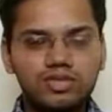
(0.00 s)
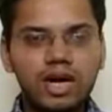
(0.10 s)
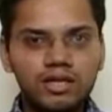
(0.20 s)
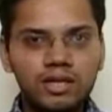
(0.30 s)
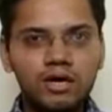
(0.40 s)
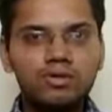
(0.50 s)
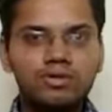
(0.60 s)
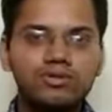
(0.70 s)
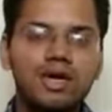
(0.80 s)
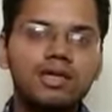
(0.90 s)
charted
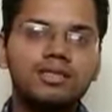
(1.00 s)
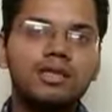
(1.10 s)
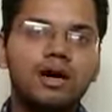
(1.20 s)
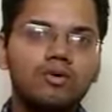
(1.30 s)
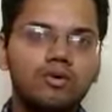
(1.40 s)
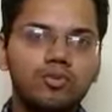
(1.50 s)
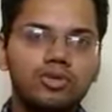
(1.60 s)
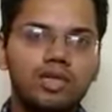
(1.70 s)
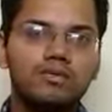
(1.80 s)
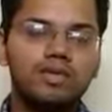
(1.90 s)
out strategy how to
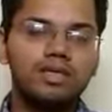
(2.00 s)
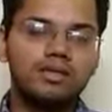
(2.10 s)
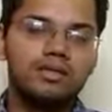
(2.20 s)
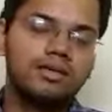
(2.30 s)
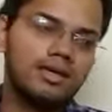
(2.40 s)
proceed with it.